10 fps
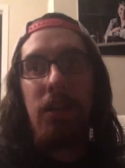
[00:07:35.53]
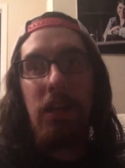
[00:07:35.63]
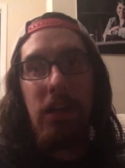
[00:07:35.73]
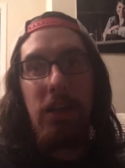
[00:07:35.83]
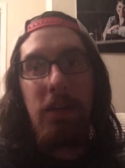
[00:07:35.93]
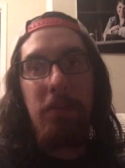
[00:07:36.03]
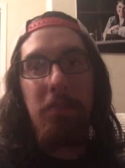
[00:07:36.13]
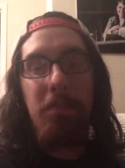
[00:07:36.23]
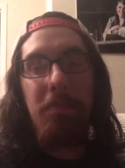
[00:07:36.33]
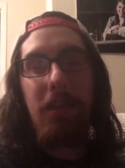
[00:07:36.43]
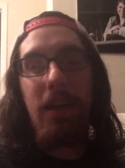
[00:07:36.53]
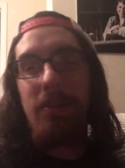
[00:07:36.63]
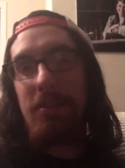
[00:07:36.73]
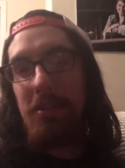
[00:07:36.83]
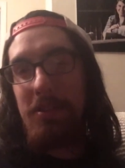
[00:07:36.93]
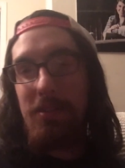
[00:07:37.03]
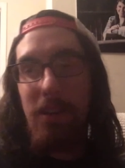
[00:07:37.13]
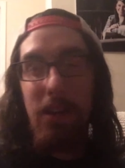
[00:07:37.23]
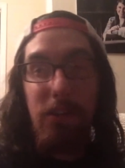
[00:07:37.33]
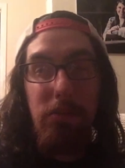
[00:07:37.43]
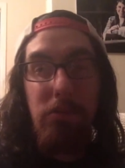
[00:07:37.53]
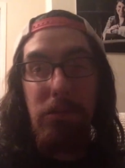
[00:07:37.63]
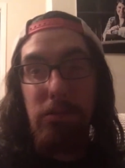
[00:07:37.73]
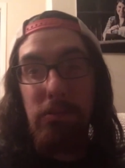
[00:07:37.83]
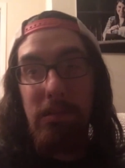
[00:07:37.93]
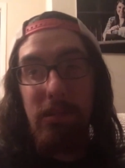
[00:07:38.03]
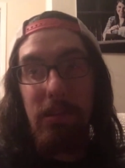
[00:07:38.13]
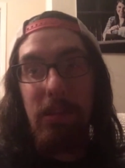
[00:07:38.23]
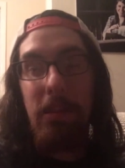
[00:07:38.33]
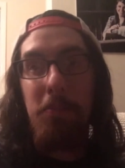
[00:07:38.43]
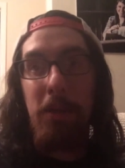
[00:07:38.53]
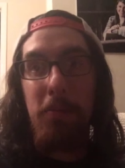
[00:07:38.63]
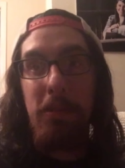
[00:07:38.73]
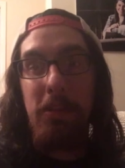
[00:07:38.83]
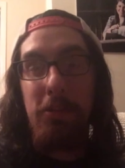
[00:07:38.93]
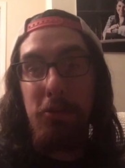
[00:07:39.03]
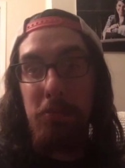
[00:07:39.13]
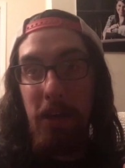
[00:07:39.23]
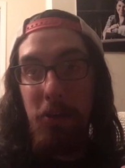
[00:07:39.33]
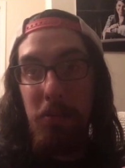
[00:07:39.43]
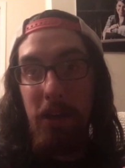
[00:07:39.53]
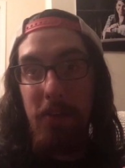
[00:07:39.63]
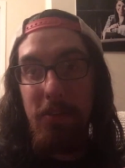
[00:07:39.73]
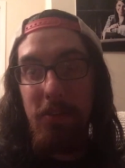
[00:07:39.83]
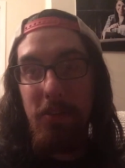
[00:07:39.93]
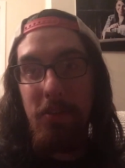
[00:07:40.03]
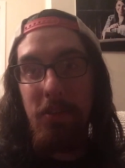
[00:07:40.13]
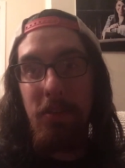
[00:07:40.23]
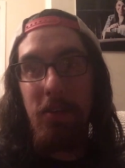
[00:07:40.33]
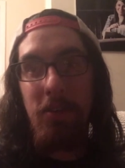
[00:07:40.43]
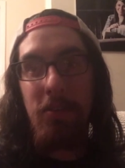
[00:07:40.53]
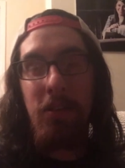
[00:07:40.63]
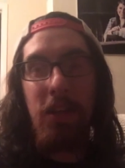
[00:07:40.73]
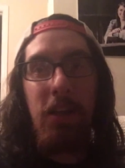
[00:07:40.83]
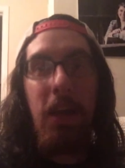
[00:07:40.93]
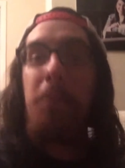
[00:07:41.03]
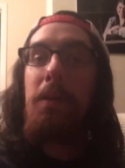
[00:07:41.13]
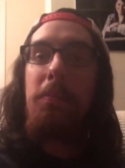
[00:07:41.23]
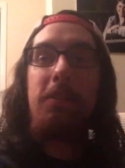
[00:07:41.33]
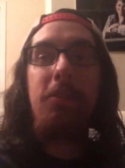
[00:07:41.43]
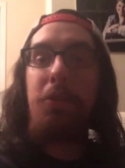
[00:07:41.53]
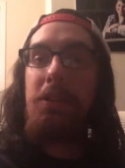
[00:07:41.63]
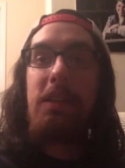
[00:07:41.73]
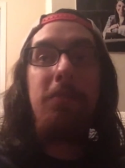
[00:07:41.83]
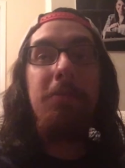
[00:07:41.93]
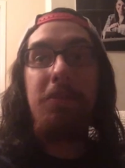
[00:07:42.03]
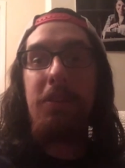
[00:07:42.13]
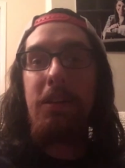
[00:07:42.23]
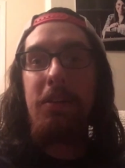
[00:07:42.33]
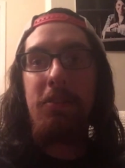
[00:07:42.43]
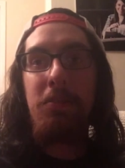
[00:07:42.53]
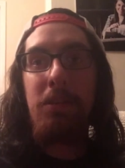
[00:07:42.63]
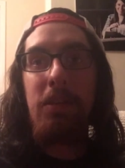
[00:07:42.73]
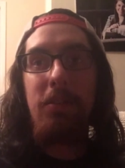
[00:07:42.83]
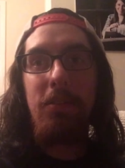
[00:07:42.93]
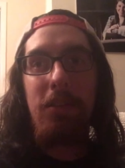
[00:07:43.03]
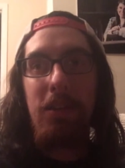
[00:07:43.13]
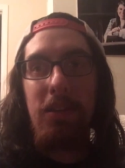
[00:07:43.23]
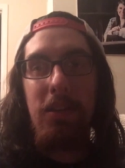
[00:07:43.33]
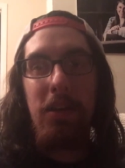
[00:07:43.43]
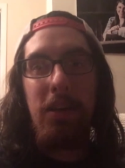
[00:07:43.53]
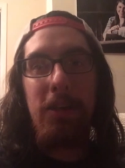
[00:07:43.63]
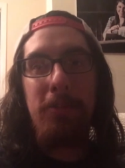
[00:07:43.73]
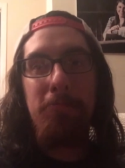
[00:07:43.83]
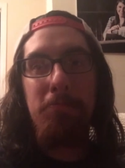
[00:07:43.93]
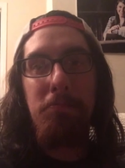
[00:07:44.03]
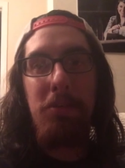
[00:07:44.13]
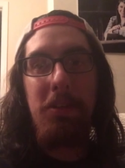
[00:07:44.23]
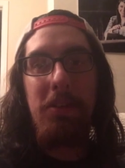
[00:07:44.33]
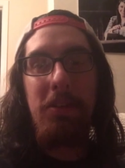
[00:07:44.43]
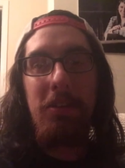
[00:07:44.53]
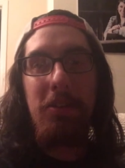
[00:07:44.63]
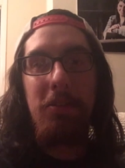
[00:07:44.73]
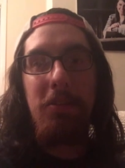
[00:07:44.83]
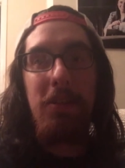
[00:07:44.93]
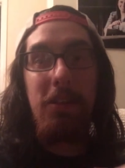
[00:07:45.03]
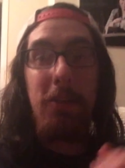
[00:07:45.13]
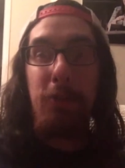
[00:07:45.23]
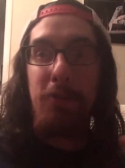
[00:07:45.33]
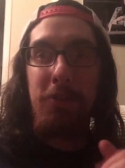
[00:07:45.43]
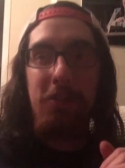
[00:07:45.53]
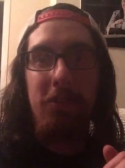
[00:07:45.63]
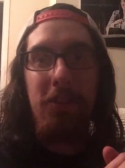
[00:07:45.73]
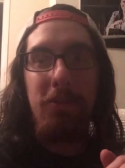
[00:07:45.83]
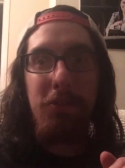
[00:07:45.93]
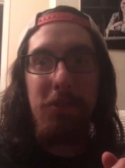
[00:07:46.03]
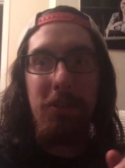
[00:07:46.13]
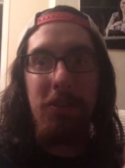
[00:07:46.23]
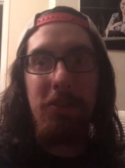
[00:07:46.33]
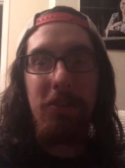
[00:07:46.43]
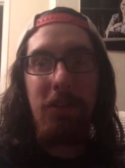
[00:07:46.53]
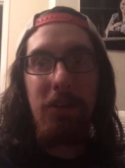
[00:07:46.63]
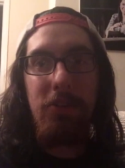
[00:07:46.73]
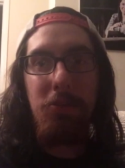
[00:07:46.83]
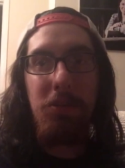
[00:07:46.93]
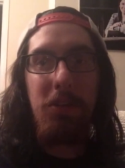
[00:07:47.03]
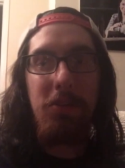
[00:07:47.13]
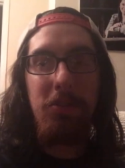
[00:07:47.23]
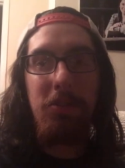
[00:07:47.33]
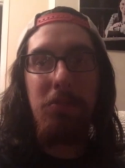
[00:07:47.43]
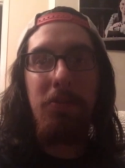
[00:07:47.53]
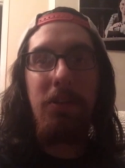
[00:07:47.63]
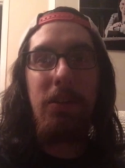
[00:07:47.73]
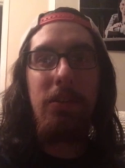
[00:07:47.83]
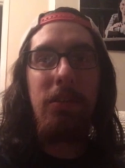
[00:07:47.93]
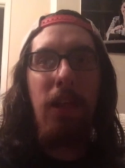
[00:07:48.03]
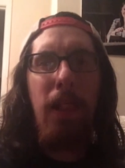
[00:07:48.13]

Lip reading: I still kind of would have wished that they maybe did 2 battle passes, and maybe still only did them 50 tiers apiece. But did a good versus evil, superheroes and supervillains,